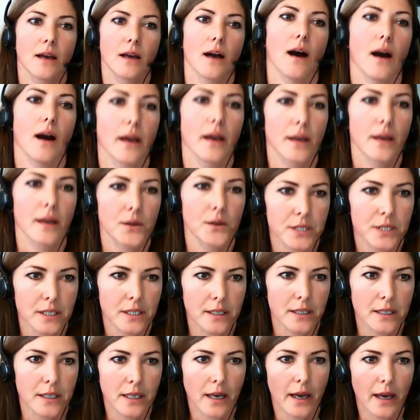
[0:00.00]

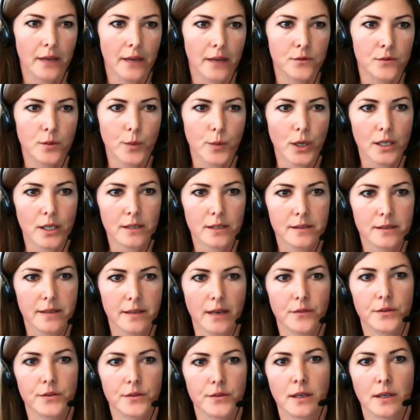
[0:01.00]
IoT, and robotic safety